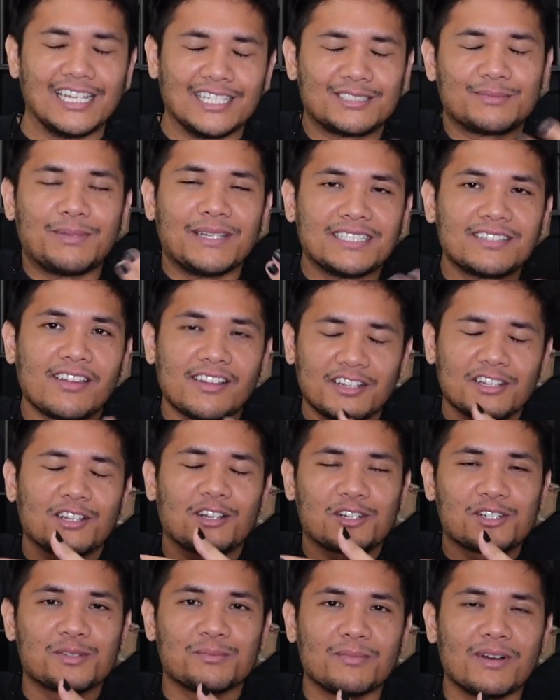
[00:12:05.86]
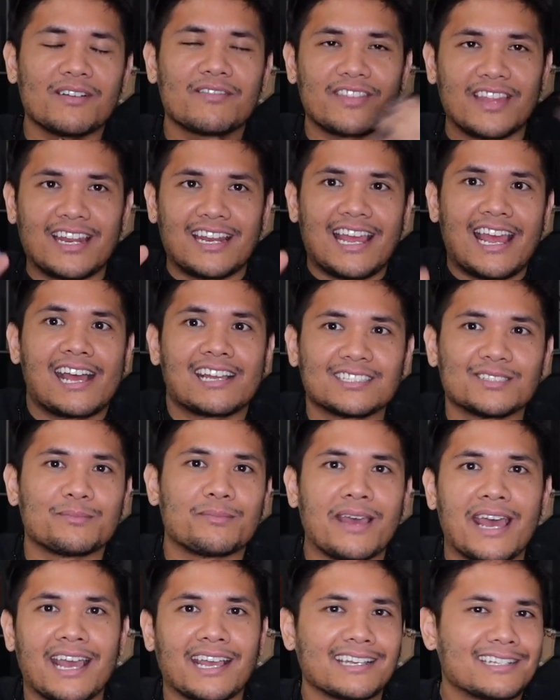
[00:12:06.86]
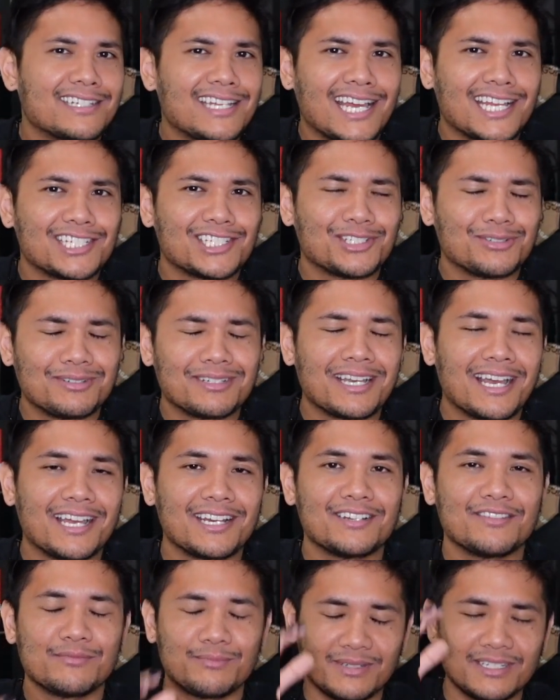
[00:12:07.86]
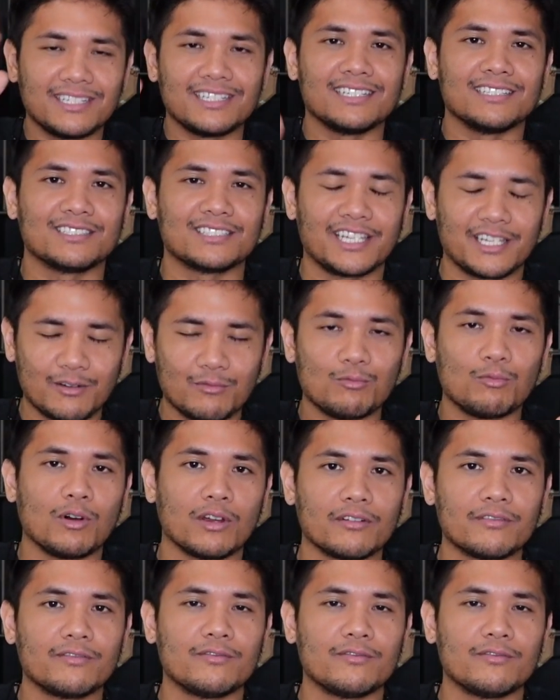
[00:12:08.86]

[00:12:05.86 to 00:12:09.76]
It's basically a large muff that has a bag attached to it kind of, but it is like one